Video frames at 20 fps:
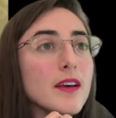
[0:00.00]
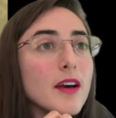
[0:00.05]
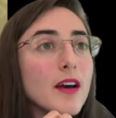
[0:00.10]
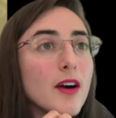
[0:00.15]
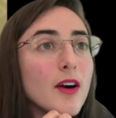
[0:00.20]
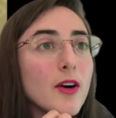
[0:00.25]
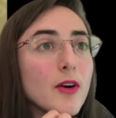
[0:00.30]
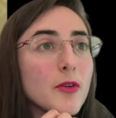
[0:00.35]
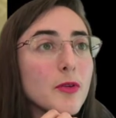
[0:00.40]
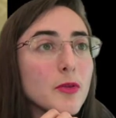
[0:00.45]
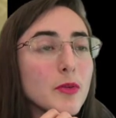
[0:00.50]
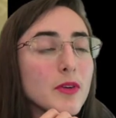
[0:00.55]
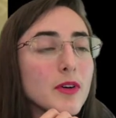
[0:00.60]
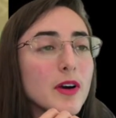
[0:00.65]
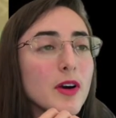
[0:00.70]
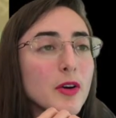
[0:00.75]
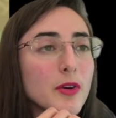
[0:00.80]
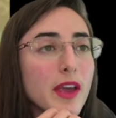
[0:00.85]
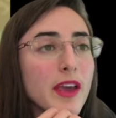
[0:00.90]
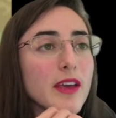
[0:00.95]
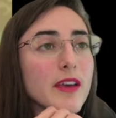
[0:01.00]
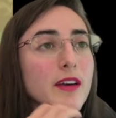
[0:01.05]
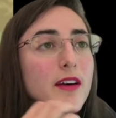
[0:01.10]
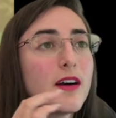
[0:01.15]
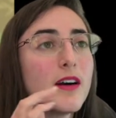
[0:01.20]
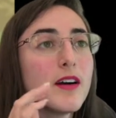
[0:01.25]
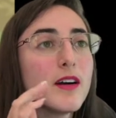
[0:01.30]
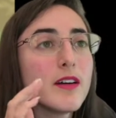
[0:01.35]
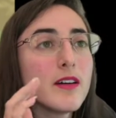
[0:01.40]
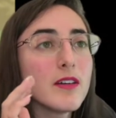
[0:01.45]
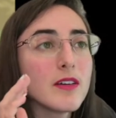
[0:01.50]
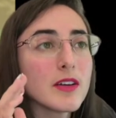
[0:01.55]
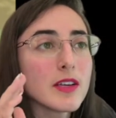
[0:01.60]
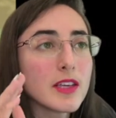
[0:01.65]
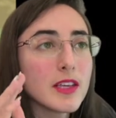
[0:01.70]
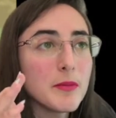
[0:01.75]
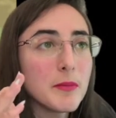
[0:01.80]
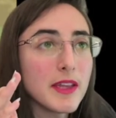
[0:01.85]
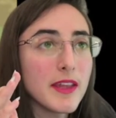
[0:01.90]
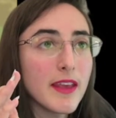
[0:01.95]
Oh, okay.
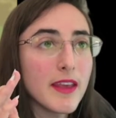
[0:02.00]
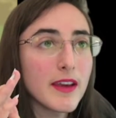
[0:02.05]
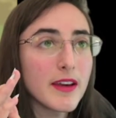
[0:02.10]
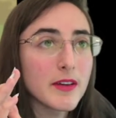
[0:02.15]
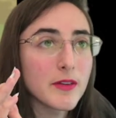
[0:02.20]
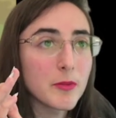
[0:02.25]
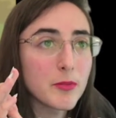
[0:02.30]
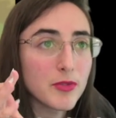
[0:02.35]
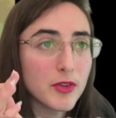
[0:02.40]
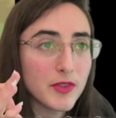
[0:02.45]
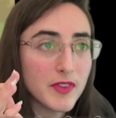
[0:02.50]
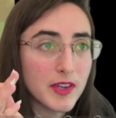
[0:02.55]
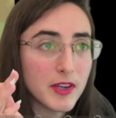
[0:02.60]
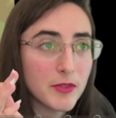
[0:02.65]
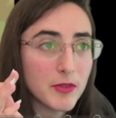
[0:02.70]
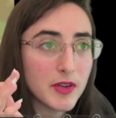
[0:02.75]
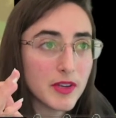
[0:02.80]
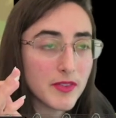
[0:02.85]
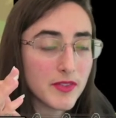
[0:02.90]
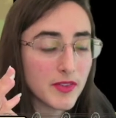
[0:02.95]
Hymenaea protera,